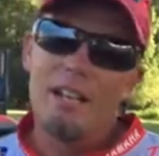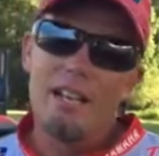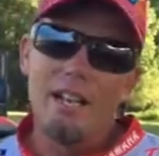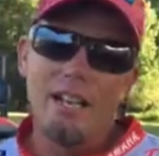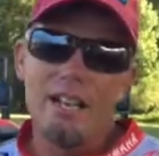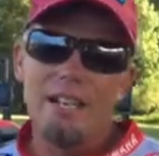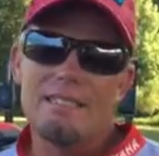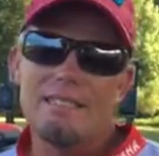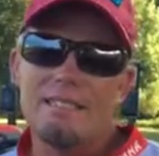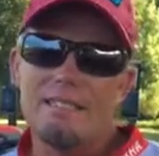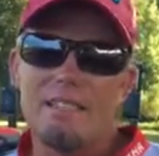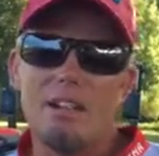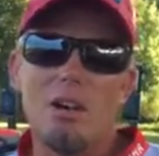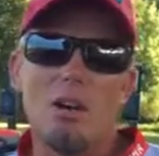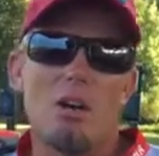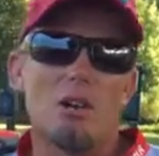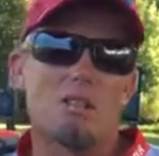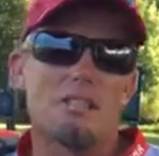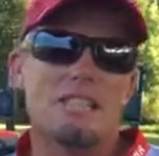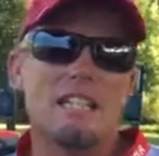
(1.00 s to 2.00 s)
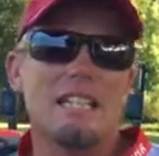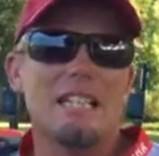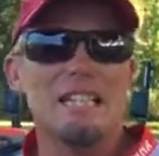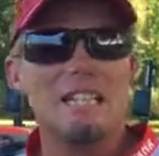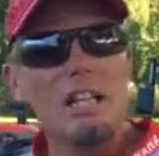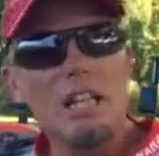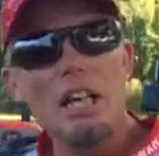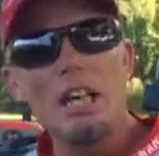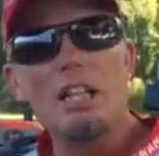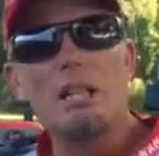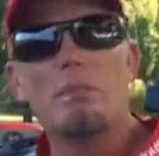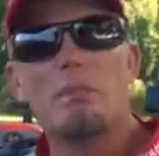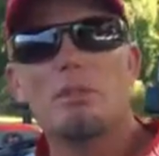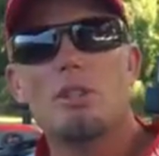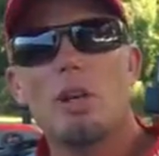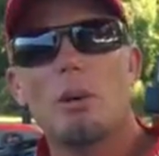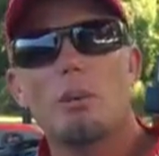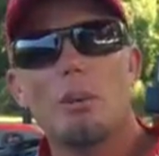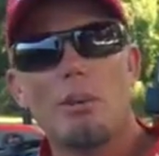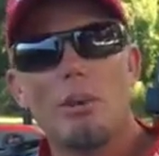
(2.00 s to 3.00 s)
Hey guys, it's all said and done. The
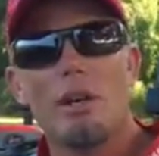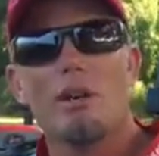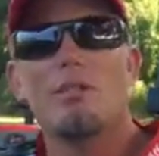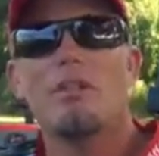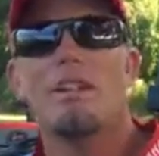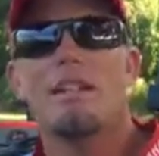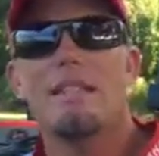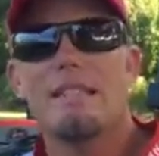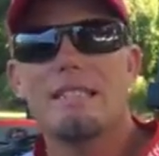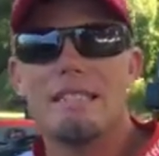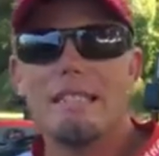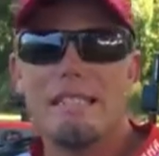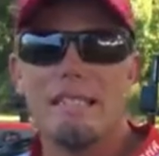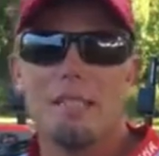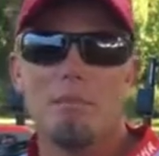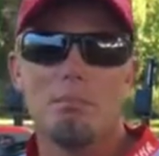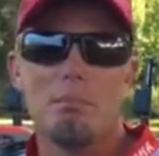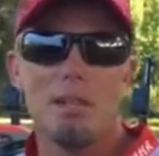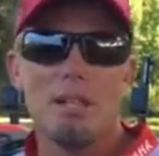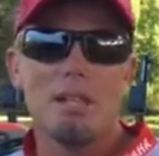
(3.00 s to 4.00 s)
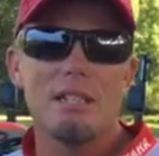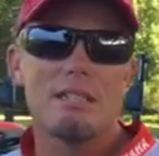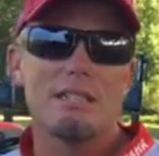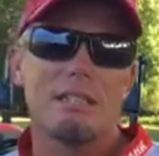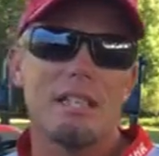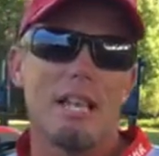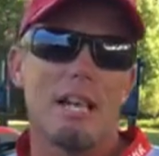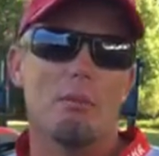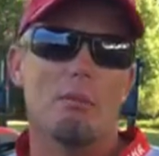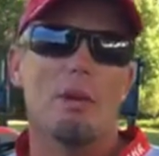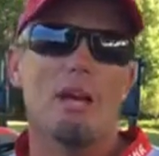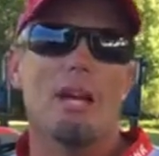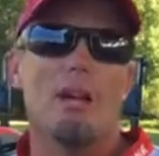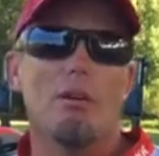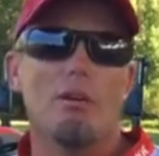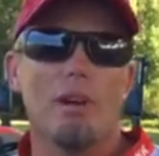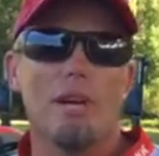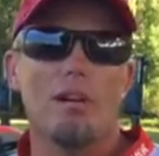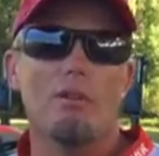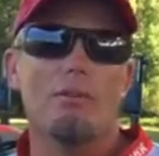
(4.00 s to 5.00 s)
Potomac River is in the books, and we had a
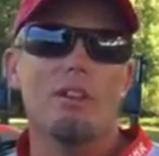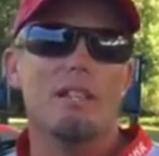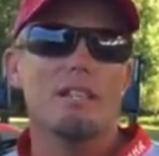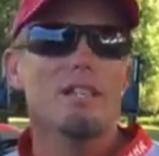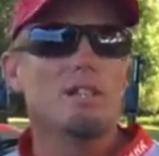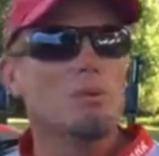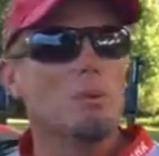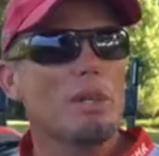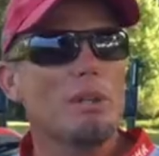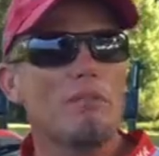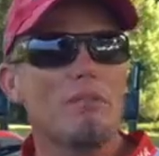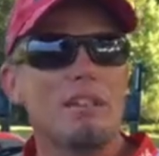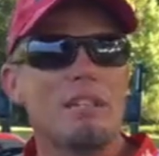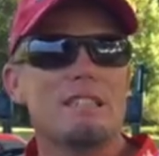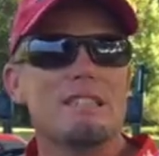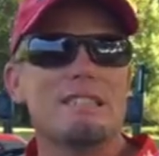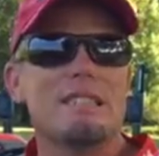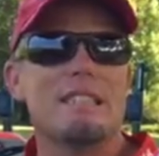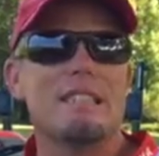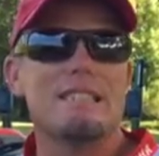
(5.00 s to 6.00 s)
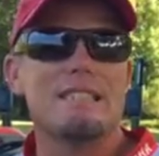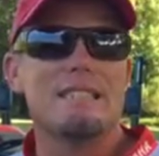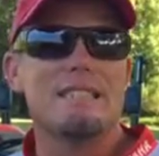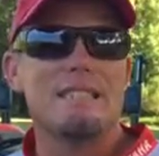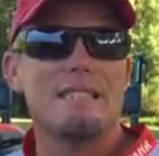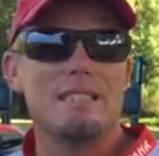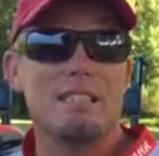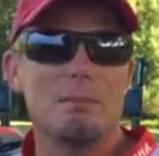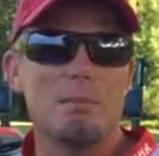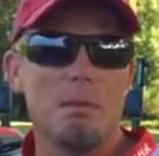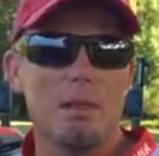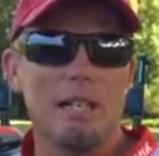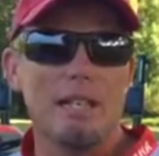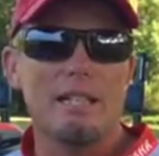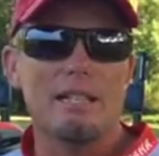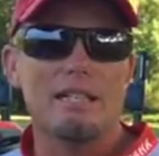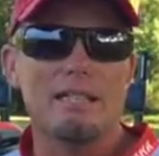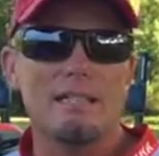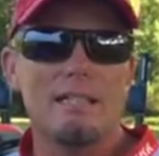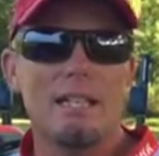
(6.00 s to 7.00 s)
great event this week, finishing in sixth
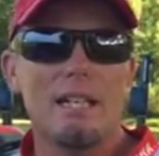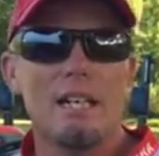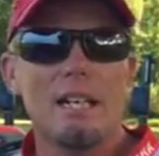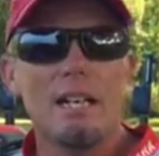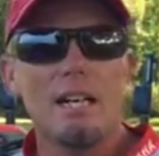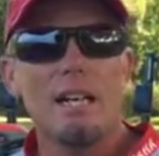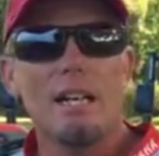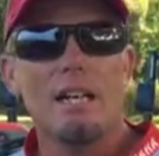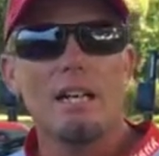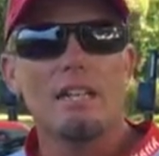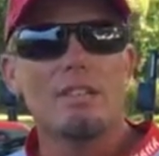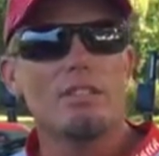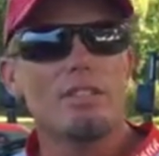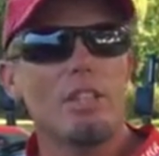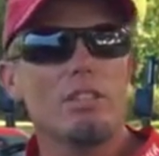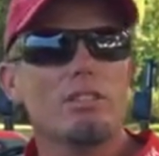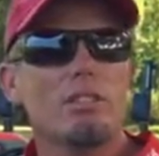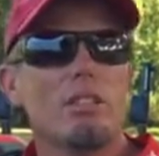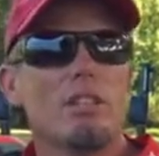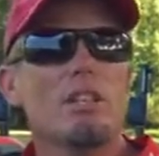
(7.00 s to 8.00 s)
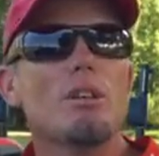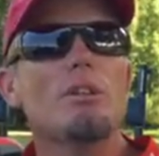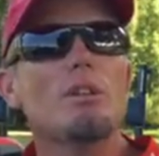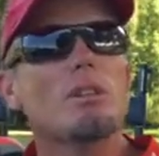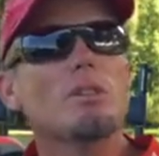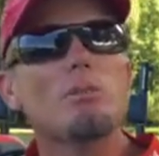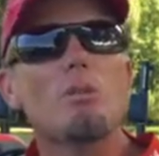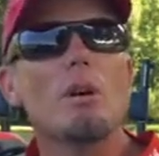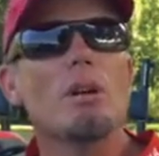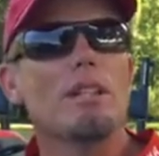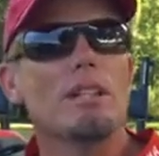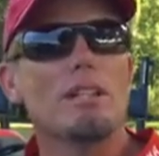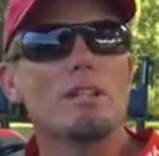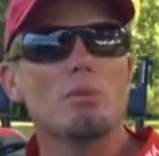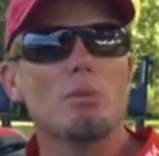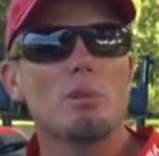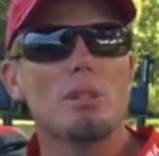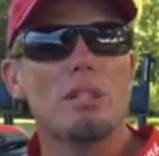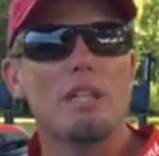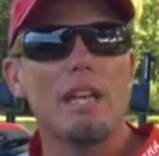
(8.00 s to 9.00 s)
place. Justin Lucas won
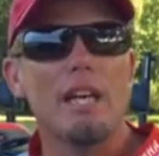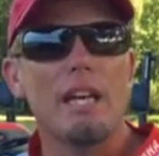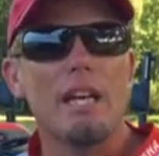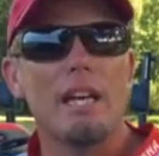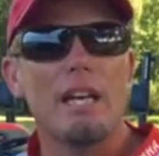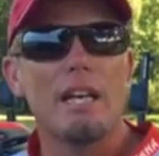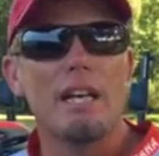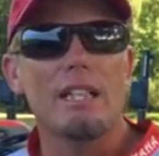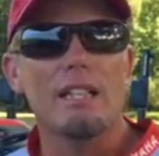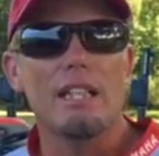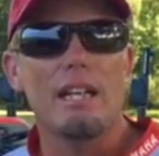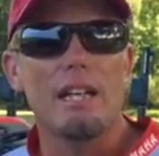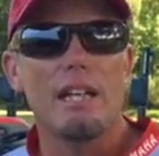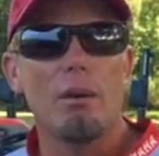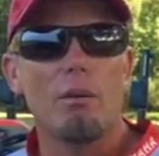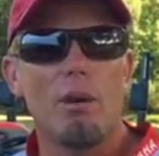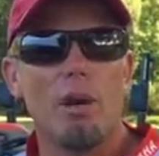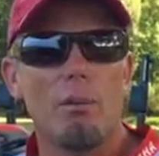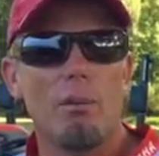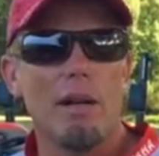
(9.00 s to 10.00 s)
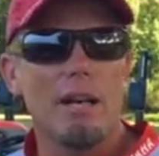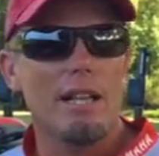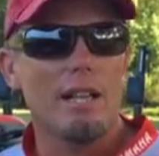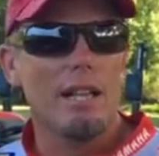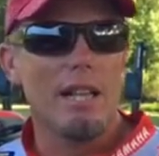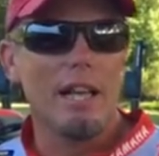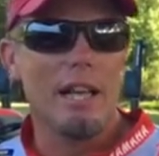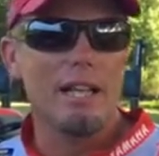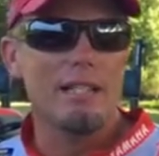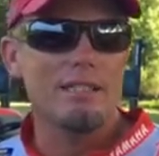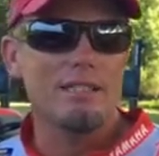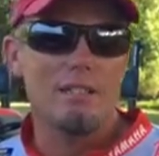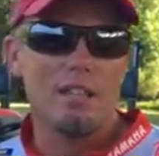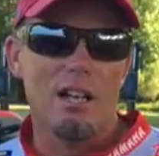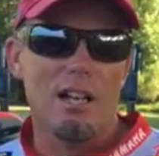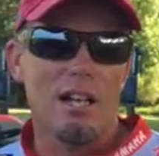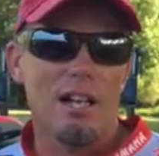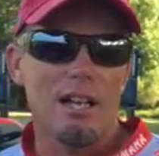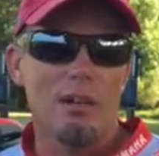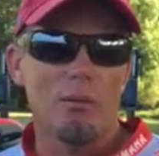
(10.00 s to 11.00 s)
this one, and he won it by a
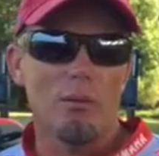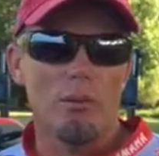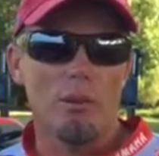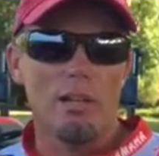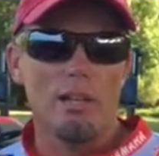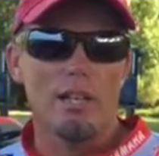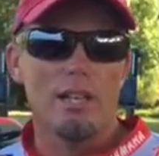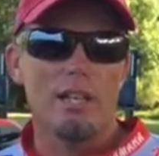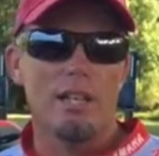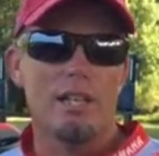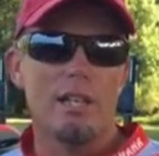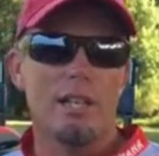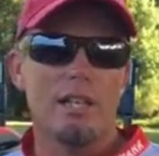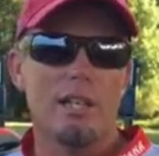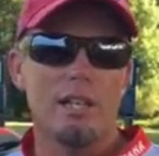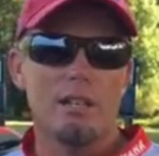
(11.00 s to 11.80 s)
landslide. He really